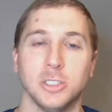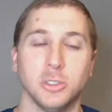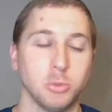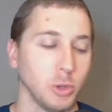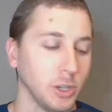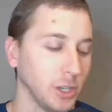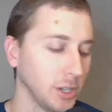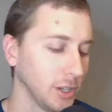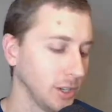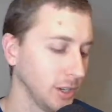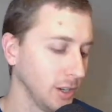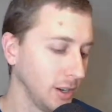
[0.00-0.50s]

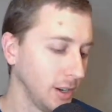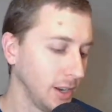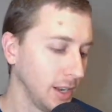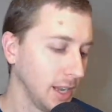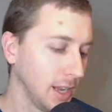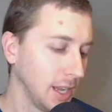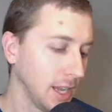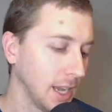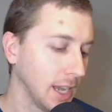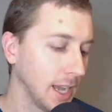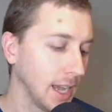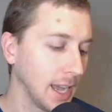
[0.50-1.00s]
Twitter,
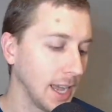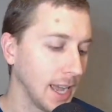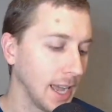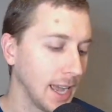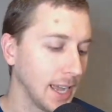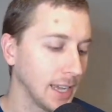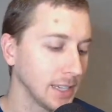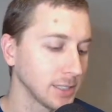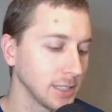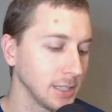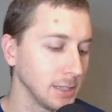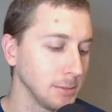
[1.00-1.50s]

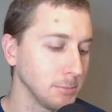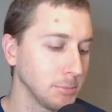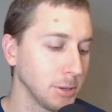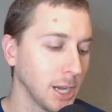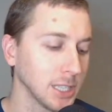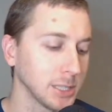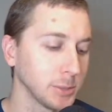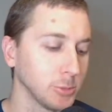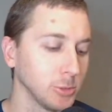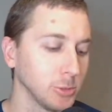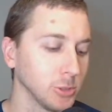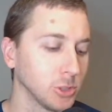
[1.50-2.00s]
asking
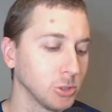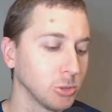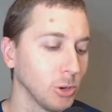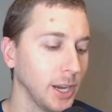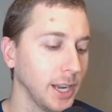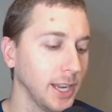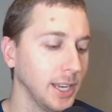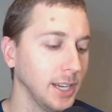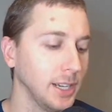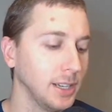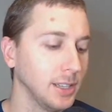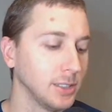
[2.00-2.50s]
possible
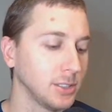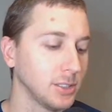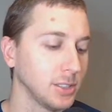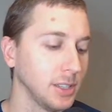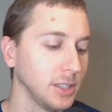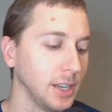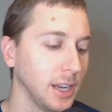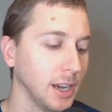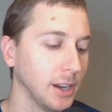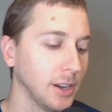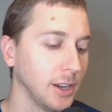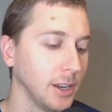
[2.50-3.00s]
trade
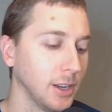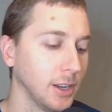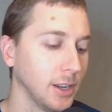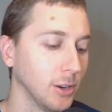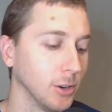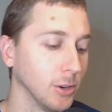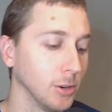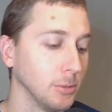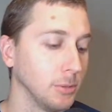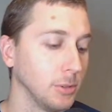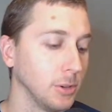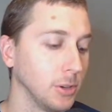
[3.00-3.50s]

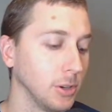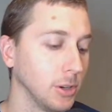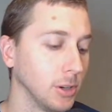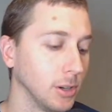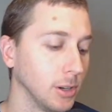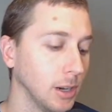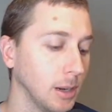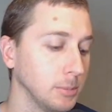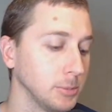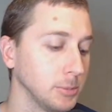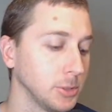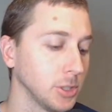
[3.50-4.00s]
scenario,
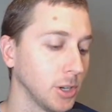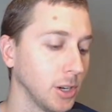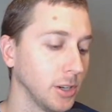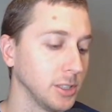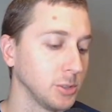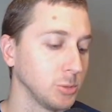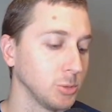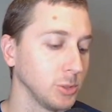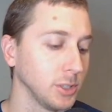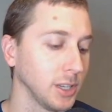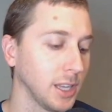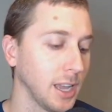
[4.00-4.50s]
or I'm sorry,
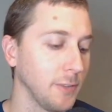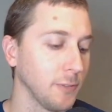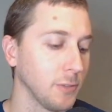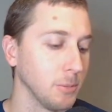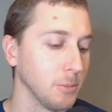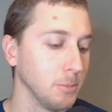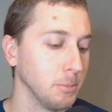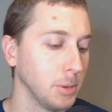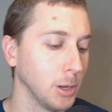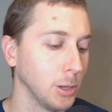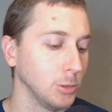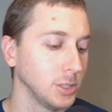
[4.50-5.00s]
this one came
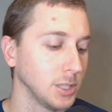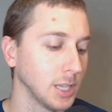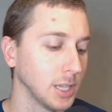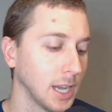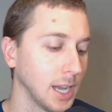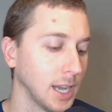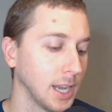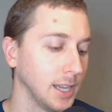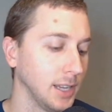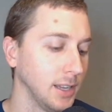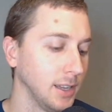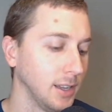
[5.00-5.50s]
from
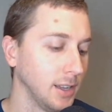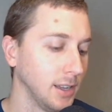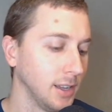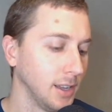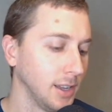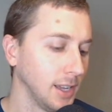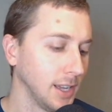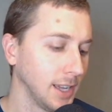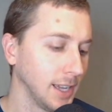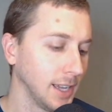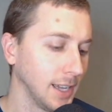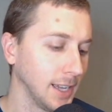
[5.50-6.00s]
Bowtie,
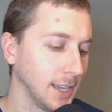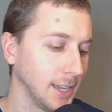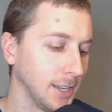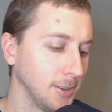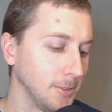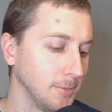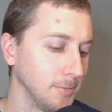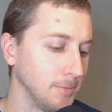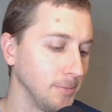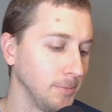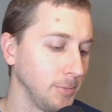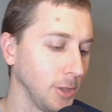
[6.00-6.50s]

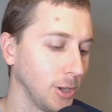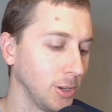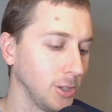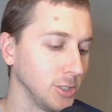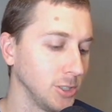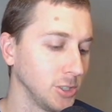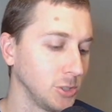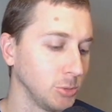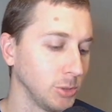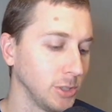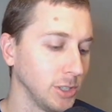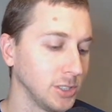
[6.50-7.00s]

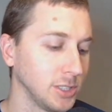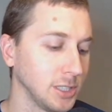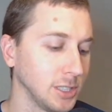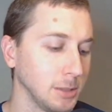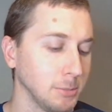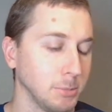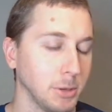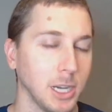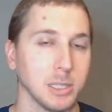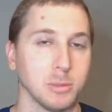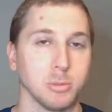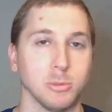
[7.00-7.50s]
on Twitter,
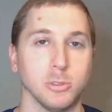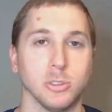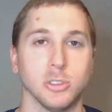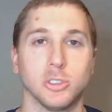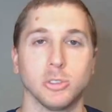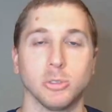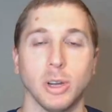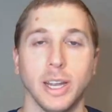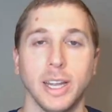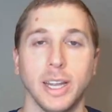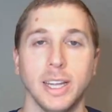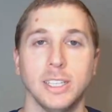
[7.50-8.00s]
said possible
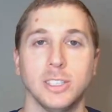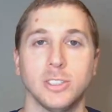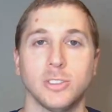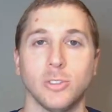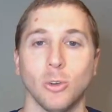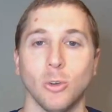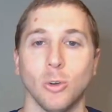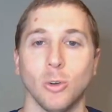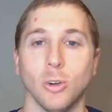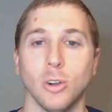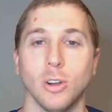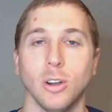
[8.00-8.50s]
trades
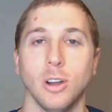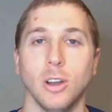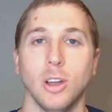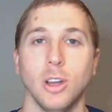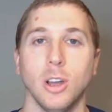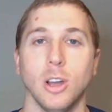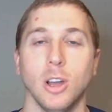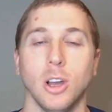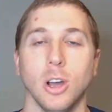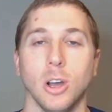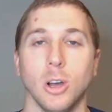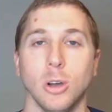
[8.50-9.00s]
for
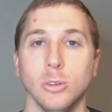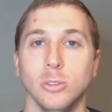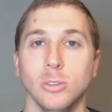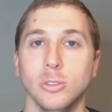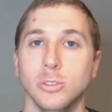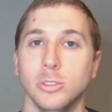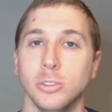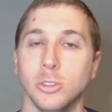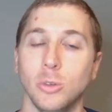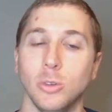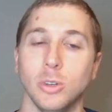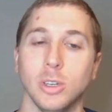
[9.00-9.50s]

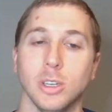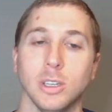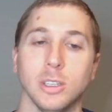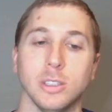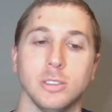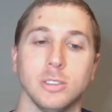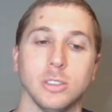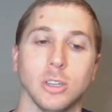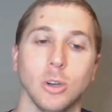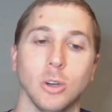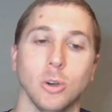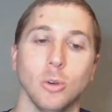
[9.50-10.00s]

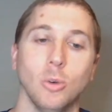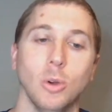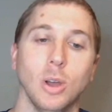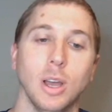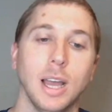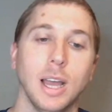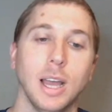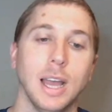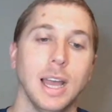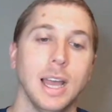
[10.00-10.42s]
Ozuna. So